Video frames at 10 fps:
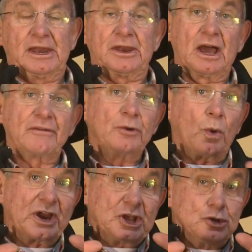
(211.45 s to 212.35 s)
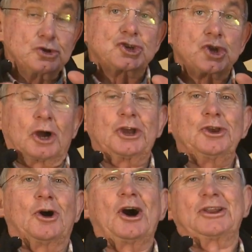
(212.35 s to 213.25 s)
Now, if you want a new song in
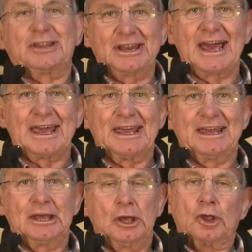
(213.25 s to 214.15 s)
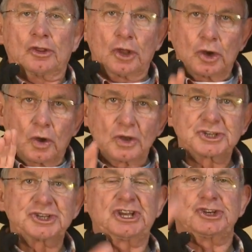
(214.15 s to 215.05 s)
your heart today, the Lord
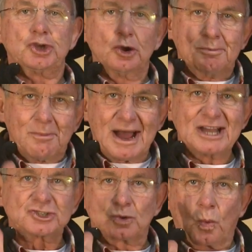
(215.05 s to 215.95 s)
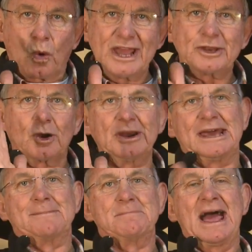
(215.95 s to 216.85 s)
says you must wait on
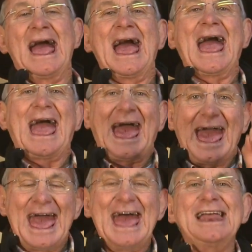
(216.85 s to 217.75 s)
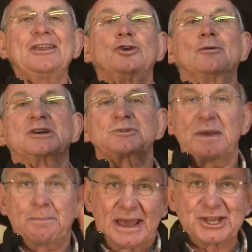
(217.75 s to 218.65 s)
Him and you must
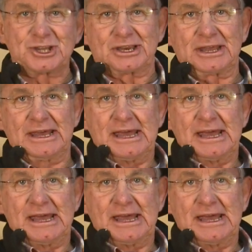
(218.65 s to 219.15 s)
be patient.